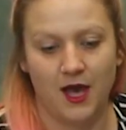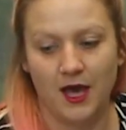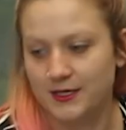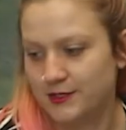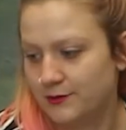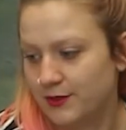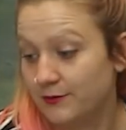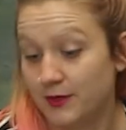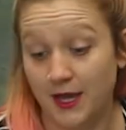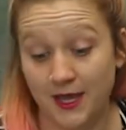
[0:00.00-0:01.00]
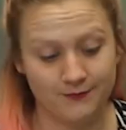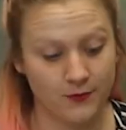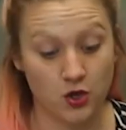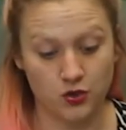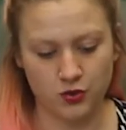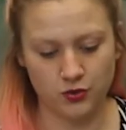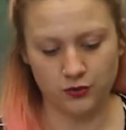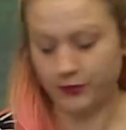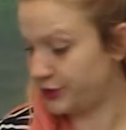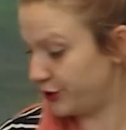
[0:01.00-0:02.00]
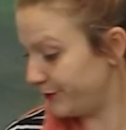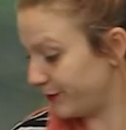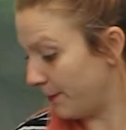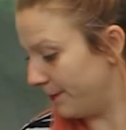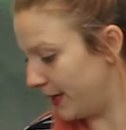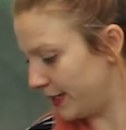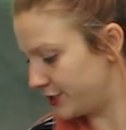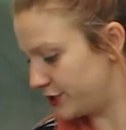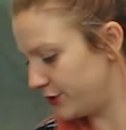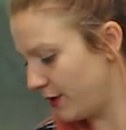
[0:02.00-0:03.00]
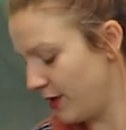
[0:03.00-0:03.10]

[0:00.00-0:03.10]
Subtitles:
I don't know. Again, not your issue, my issue.